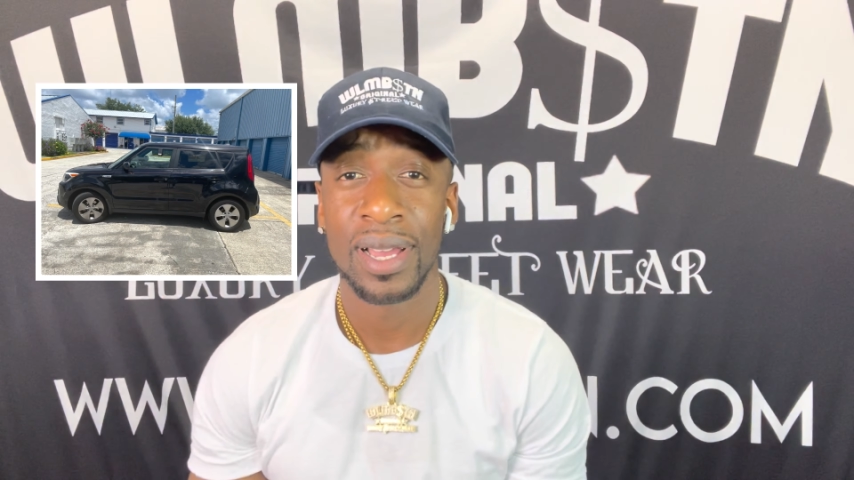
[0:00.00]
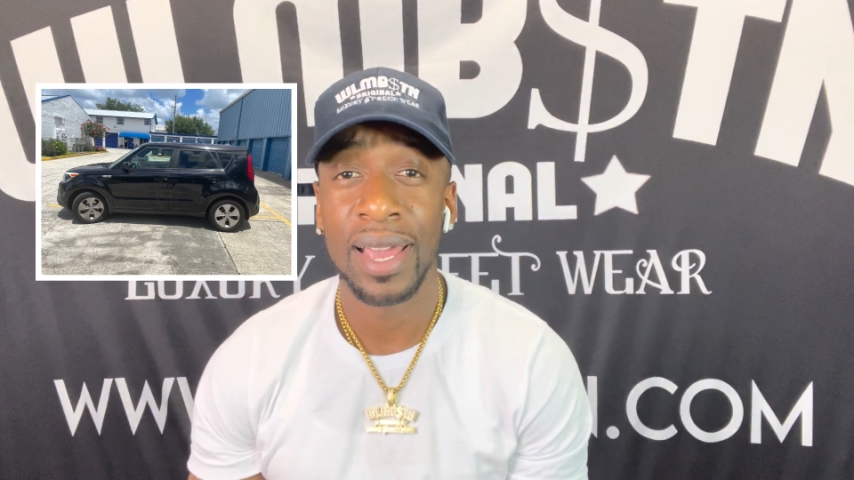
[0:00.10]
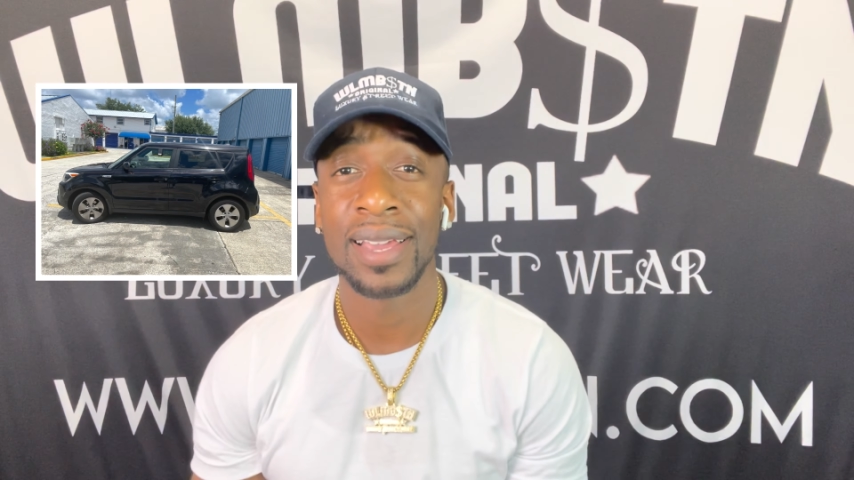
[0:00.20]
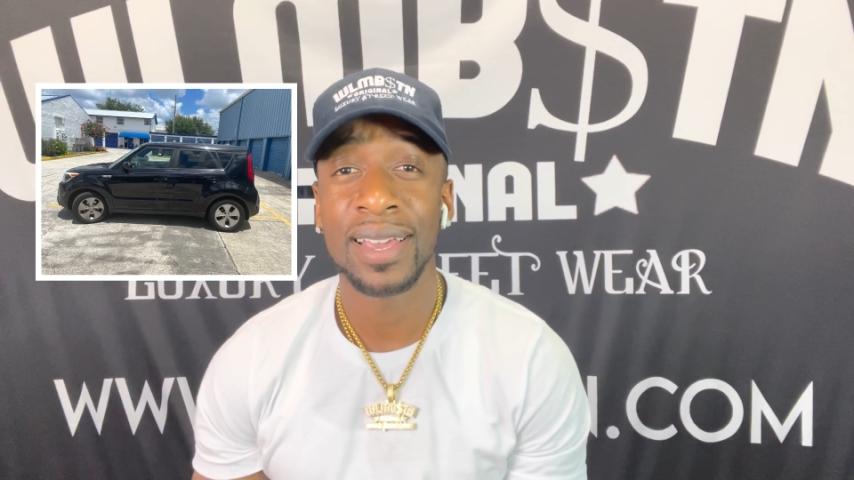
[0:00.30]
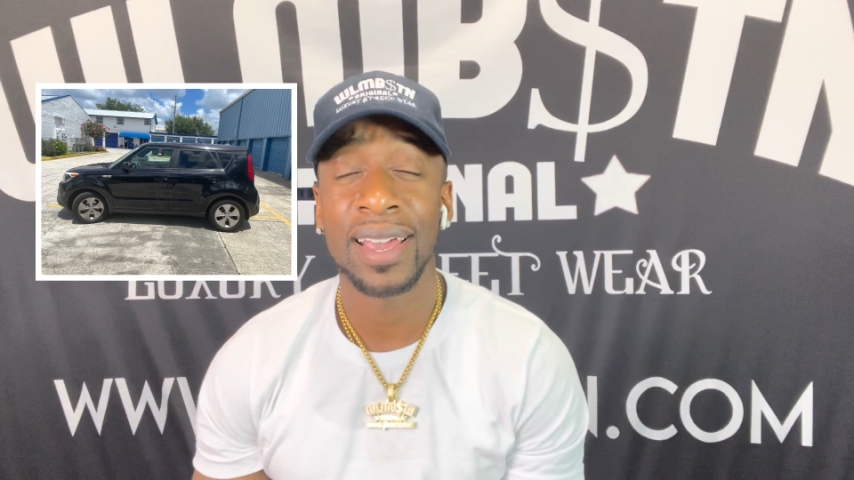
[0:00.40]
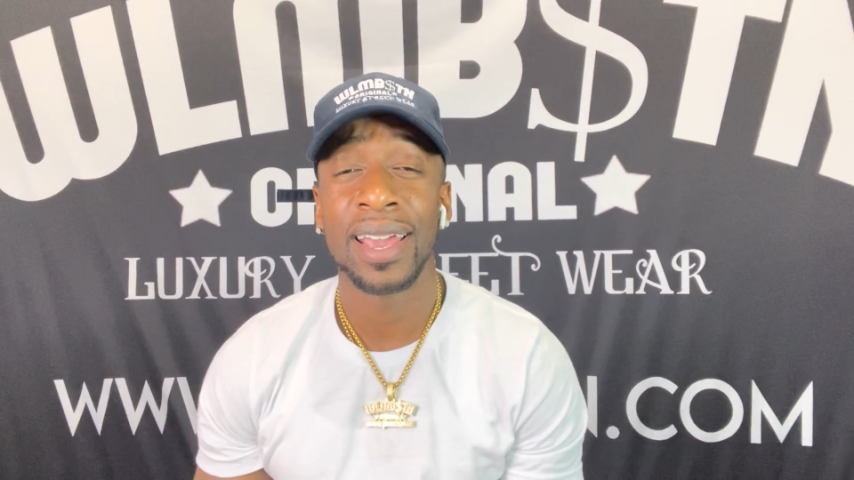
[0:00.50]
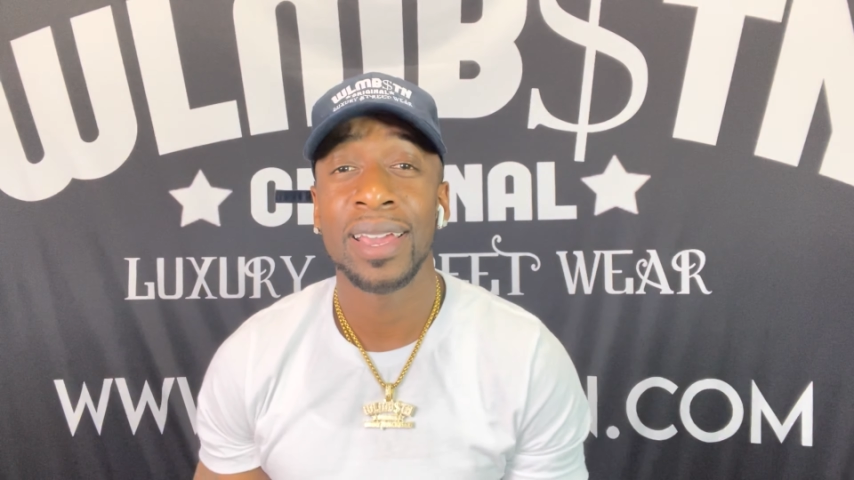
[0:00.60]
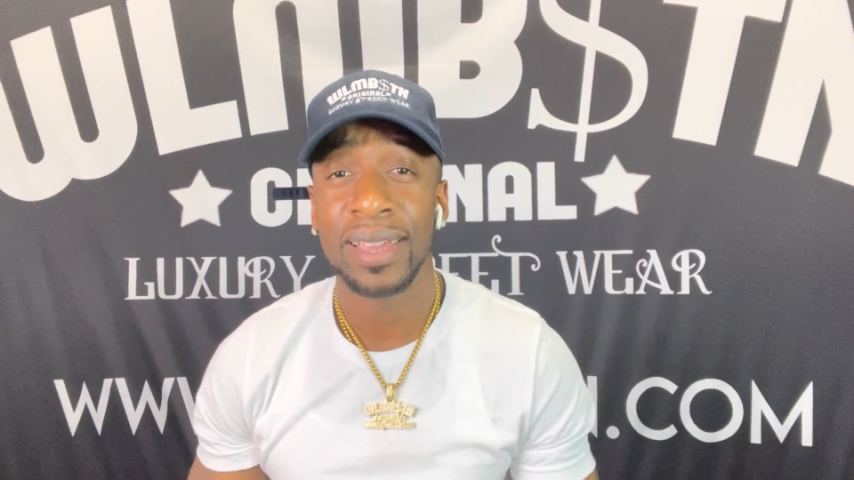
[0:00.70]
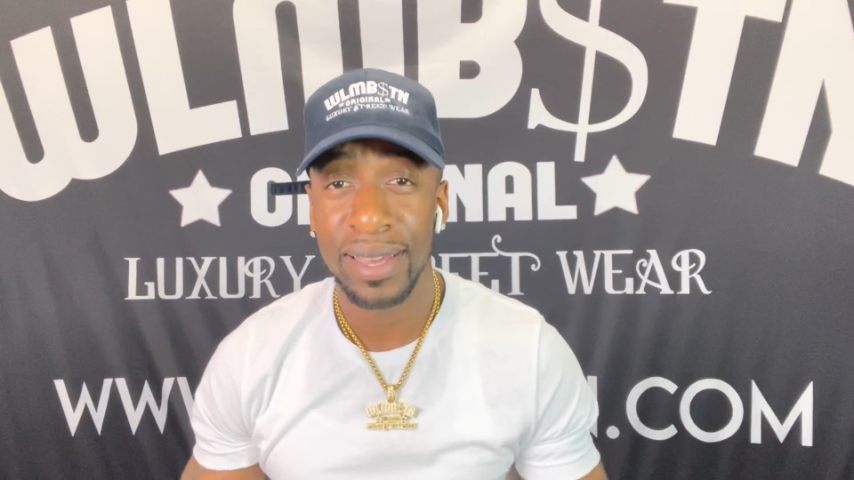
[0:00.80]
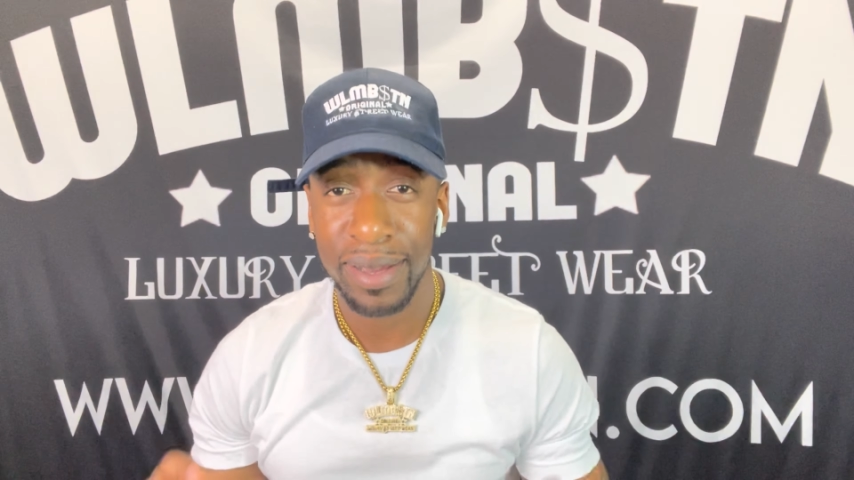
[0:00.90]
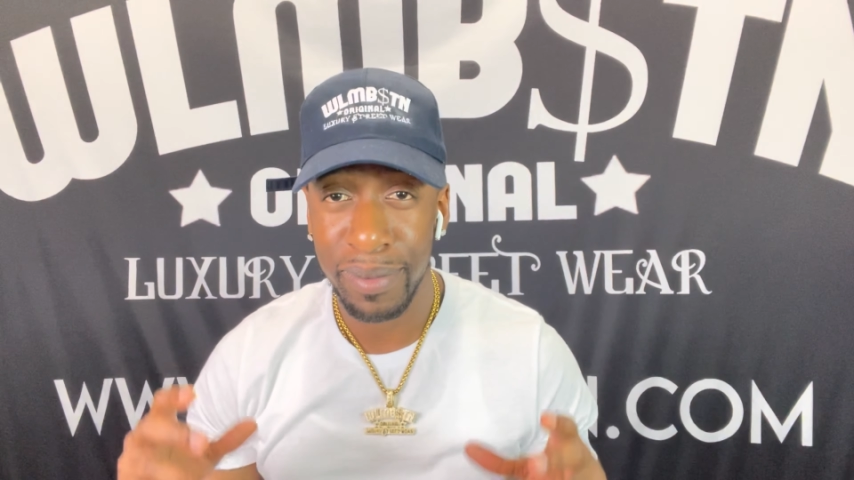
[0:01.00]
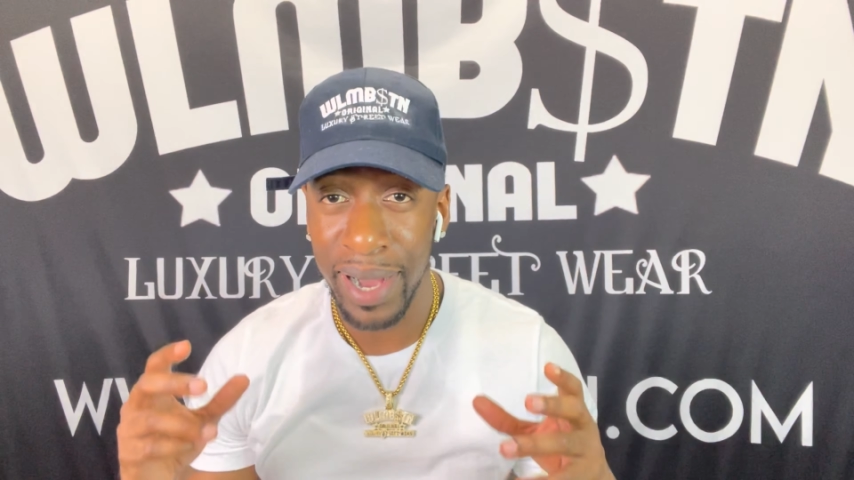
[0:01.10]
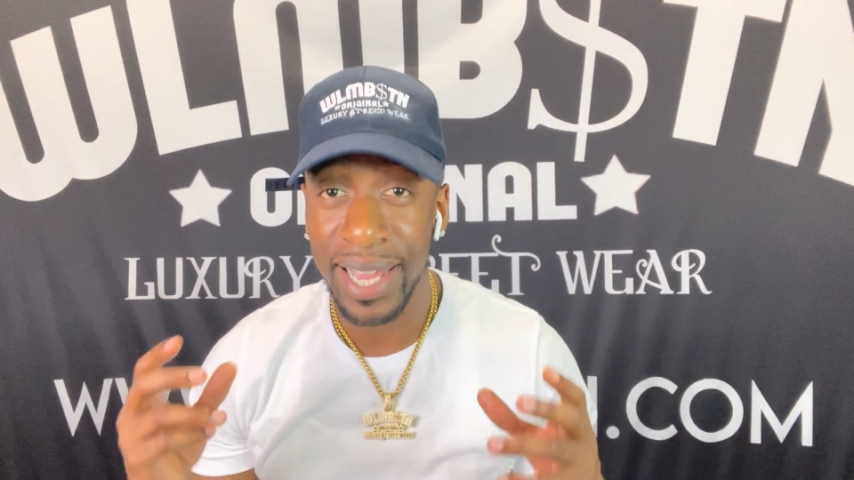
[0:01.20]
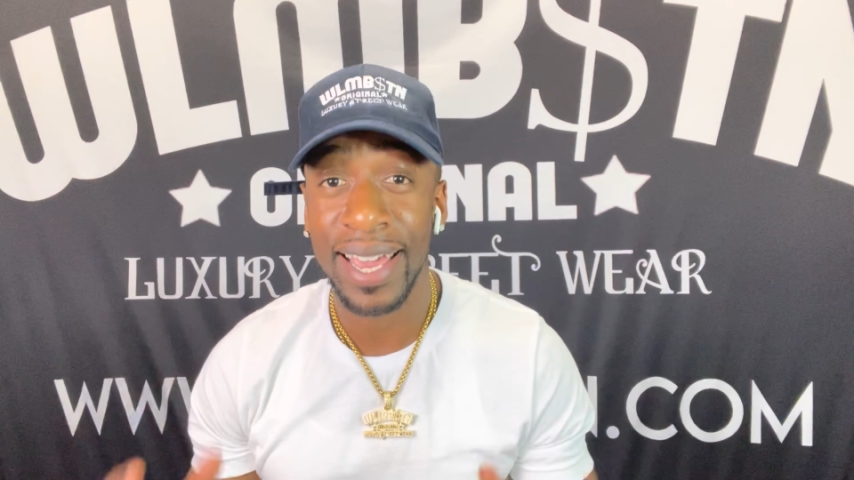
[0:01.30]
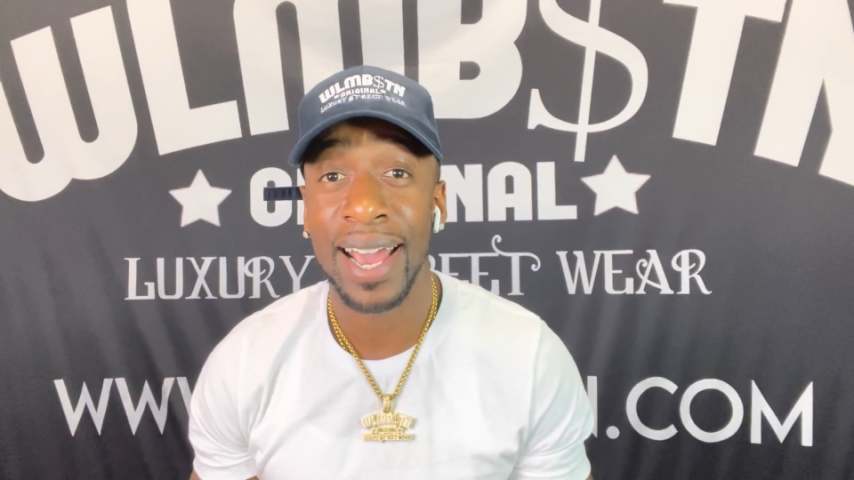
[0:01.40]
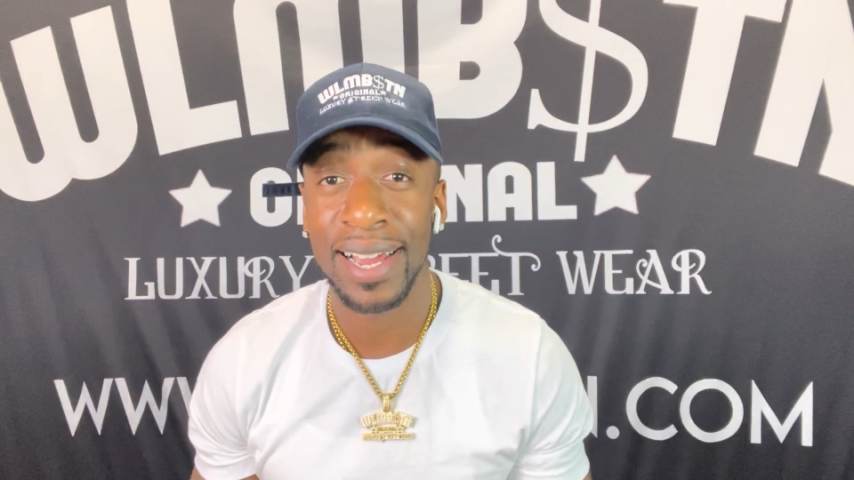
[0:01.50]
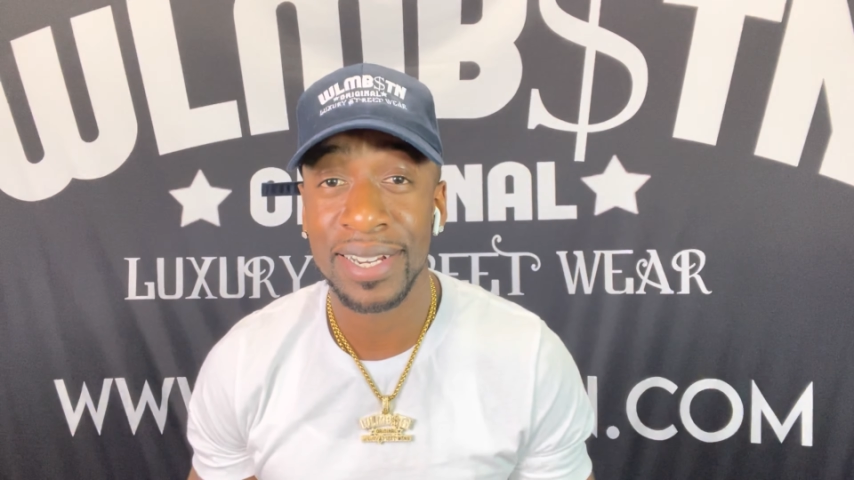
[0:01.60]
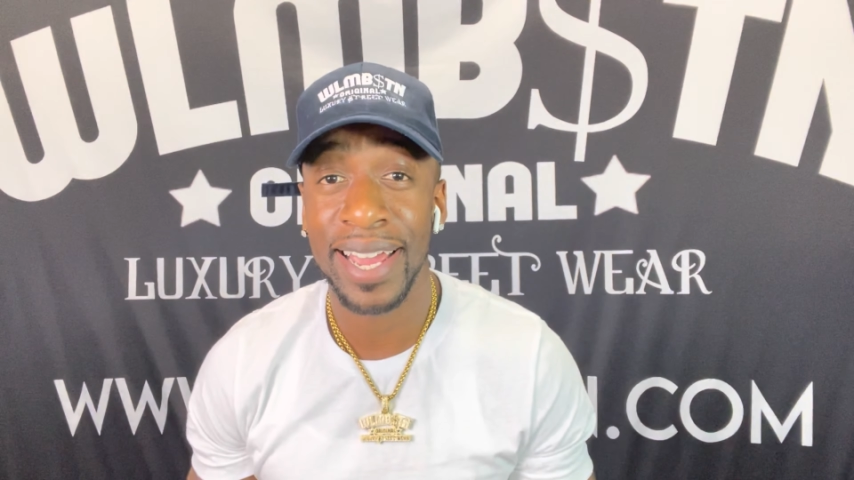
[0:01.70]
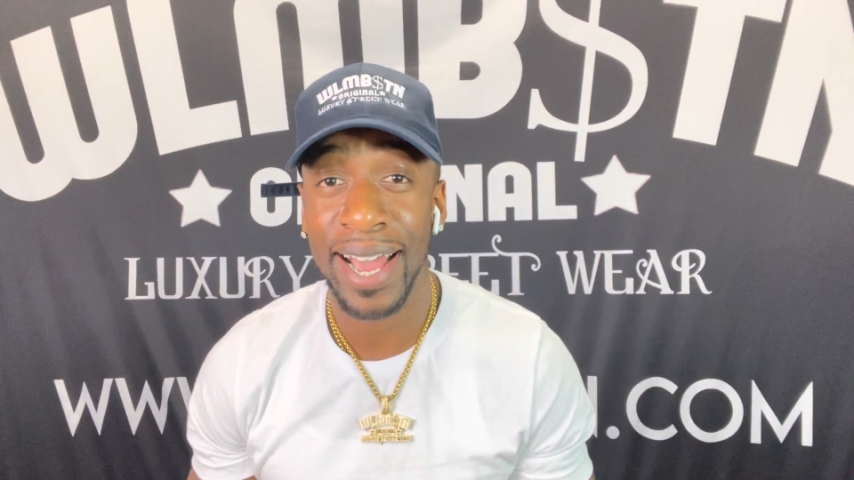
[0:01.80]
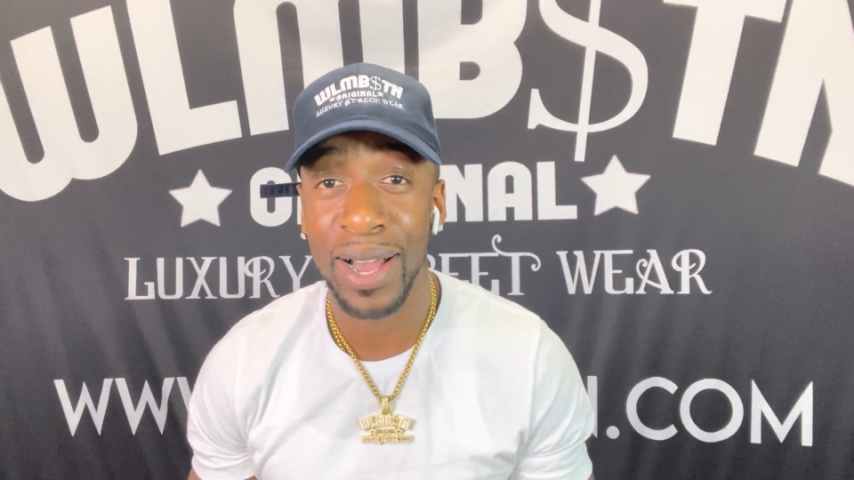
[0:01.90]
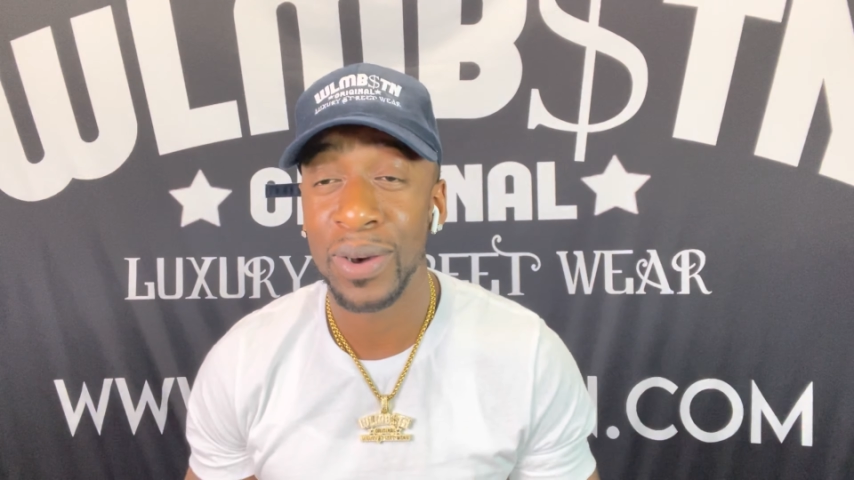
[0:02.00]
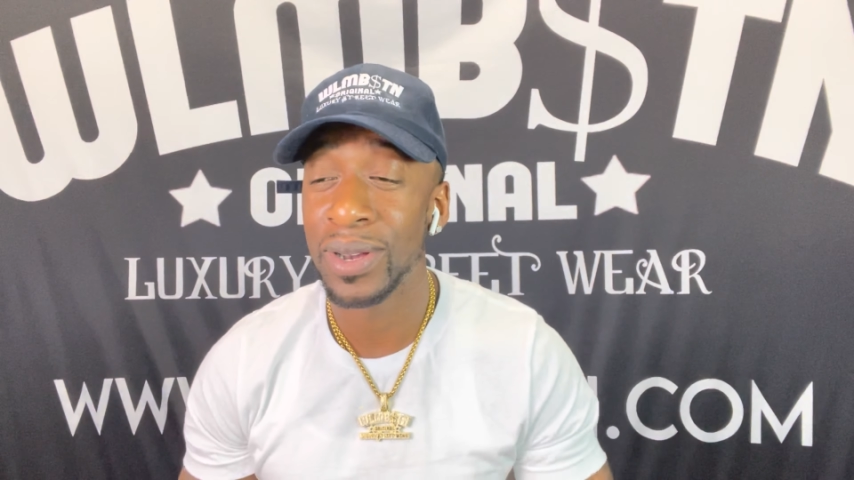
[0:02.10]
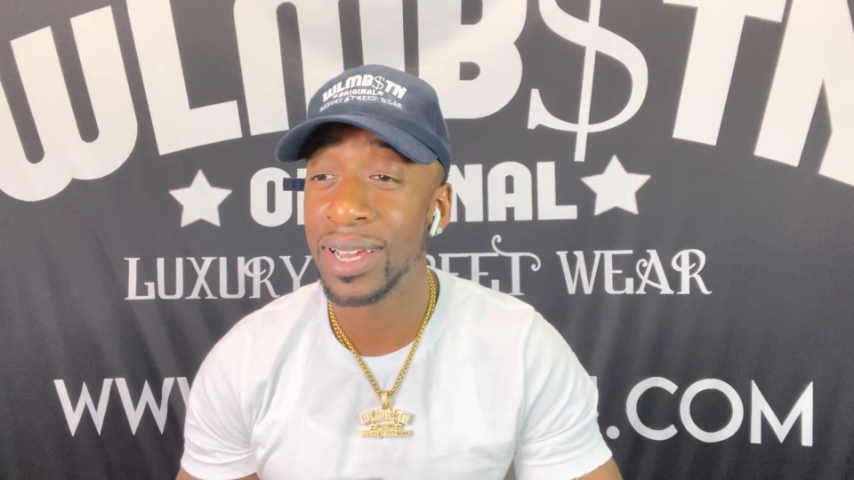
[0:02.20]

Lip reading: AKA my cash cow.